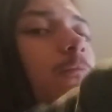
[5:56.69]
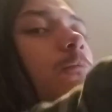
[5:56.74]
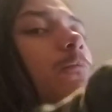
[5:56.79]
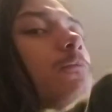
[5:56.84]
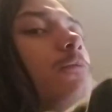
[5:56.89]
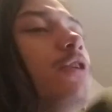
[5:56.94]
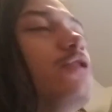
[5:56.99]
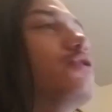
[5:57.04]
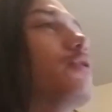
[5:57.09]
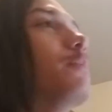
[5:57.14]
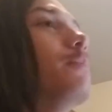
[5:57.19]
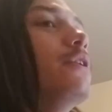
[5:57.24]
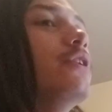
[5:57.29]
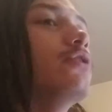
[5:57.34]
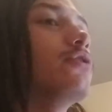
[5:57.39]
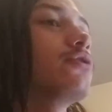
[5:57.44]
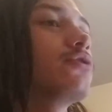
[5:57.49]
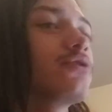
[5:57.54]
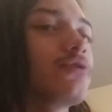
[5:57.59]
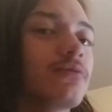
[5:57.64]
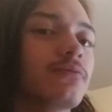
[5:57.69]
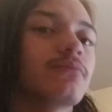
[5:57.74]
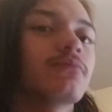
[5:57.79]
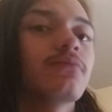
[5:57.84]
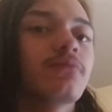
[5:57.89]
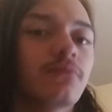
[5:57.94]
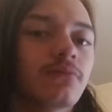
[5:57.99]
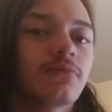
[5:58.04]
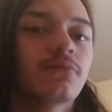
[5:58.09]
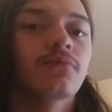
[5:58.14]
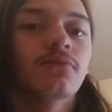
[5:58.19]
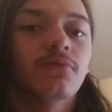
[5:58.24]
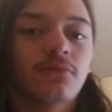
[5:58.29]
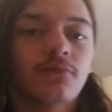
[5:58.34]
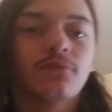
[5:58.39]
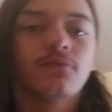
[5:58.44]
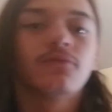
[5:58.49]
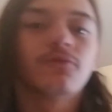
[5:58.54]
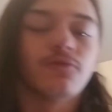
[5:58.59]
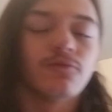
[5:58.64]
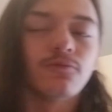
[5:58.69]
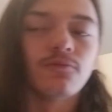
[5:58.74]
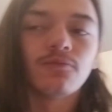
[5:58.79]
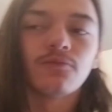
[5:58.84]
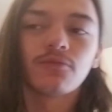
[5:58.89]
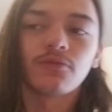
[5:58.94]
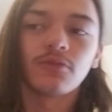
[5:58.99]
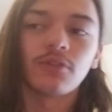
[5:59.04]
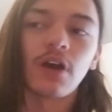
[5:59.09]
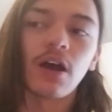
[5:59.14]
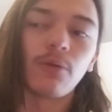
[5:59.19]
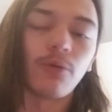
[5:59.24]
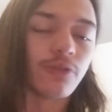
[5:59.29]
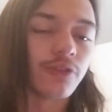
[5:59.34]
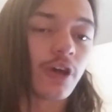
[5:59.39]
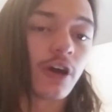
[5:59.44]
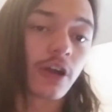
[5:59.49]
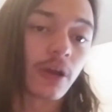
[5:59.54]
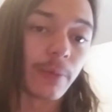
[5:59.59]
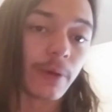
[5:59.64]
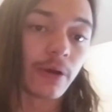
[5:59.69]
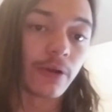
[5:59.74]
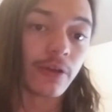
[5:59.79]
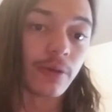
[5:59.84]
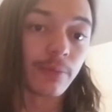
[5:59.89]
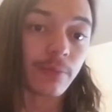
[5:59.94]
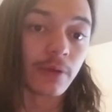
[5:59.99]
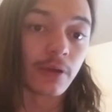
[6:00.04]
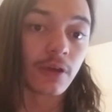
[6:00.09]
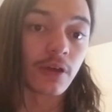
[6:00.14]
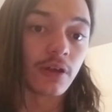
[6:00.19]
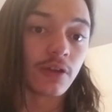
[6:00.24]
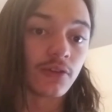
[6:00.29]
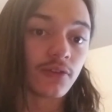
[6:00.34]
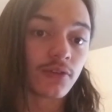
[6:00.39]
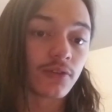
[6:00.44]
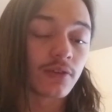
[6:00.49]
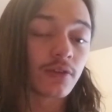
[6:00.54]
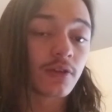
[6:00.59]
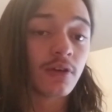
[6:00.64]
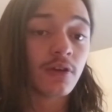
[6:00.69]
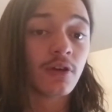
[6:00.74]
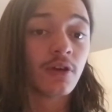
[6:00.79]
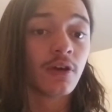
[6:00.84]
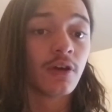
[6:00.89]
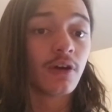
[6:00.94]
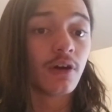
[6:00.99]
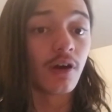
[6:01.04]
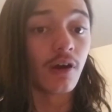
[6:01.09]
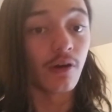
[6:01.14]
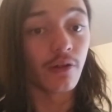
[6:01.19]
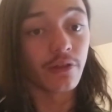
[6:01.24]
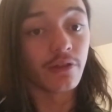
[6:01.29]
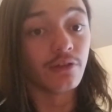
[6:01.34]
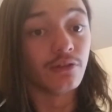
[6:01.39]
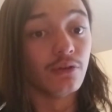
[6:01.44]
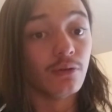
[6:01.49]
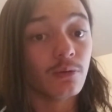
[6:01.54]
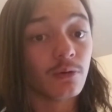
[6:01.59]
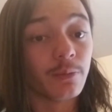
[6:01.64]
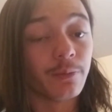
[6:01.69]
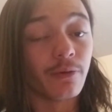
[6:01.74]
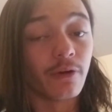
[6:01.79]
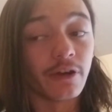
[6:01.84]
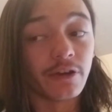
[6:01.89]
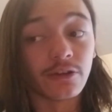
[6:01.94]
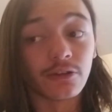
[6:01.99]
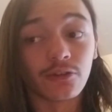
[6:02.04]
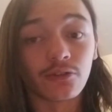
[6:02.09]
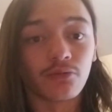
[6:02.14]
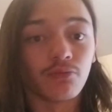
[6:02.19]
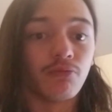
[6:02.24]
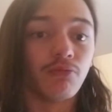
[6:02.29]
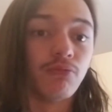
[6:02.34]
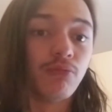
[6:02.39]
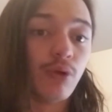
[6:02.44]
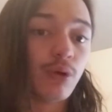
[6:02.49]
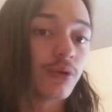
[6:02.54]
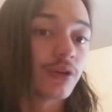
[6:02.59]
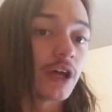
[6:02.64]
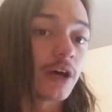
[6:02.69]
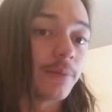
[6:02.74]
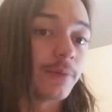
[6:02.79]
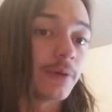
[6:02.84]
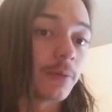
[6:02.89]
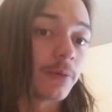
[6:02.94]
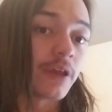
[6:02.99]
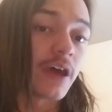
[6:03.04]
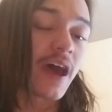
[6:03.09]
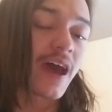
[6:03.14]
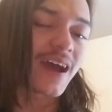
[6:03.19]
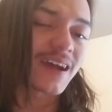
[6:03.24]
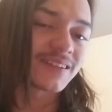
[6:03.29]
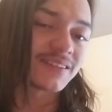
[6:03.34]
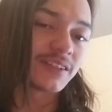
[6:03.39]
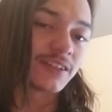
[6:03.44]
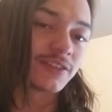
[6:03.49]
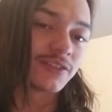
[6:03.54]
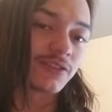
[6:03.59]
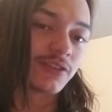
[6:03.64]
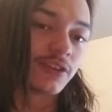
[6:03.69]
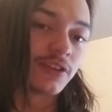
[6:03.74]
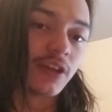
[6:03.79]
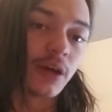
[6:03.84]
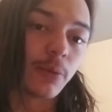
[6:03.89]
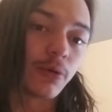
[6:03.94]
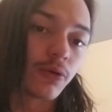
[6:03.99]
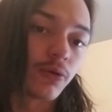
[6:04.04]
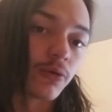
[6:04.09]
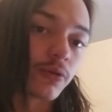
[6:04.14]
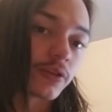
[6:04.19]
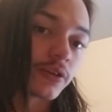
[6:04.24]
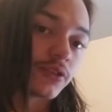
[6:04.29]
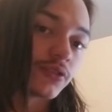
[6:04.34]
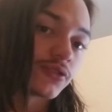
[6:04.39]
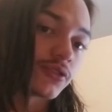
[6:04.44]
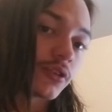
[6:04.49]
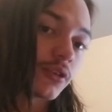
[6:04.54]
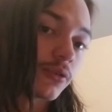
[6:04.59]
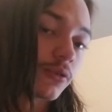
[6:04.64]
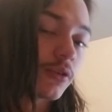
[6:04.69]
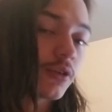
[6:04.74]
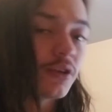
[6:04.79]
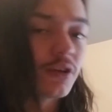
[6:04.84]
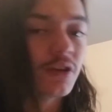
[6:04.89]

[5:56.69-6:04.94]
rest in peace. I won't talk about him because all of the newer players will not be able to access the Demogorgon, so